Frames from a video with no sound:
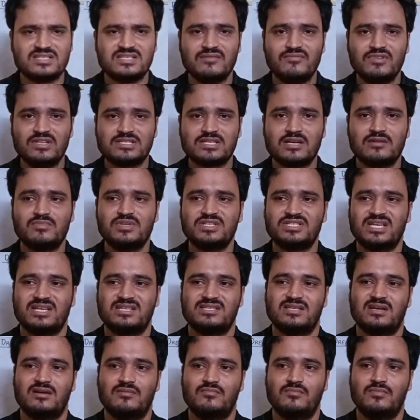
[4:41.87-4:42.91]
civil service
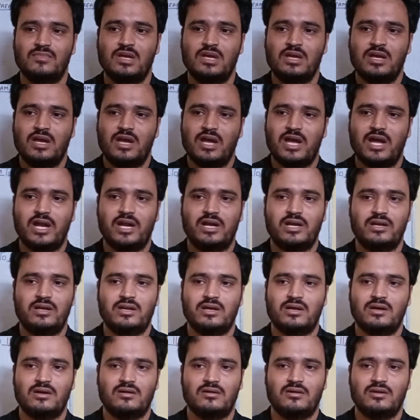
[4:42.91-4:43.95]
exam,
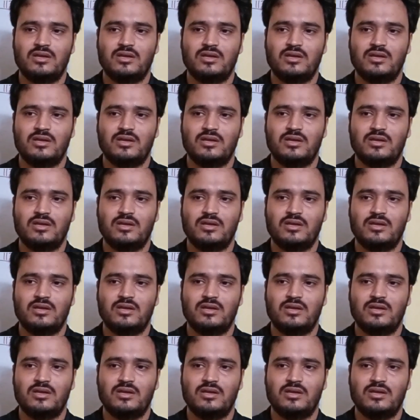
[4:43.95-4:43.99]
and